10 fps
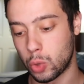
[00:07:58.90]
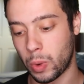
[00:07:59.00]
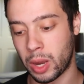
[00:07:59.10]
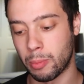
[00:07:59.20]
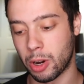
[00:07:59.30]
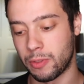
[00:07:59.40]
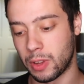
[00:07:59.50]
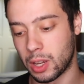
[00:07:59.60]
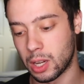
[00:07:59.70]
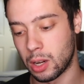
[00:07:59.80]
Dwayne
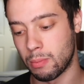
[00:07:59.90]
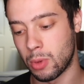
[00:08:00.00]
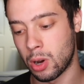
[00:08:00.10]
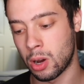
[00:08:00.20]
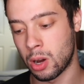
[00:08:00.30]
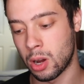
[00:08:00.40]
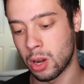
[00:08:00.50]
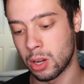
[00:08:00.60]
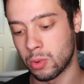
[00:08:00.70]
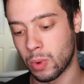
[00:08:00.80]
Murphy. Come
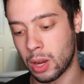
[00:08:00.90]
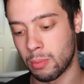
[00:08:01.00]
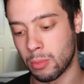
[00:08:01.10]
on, Dwayne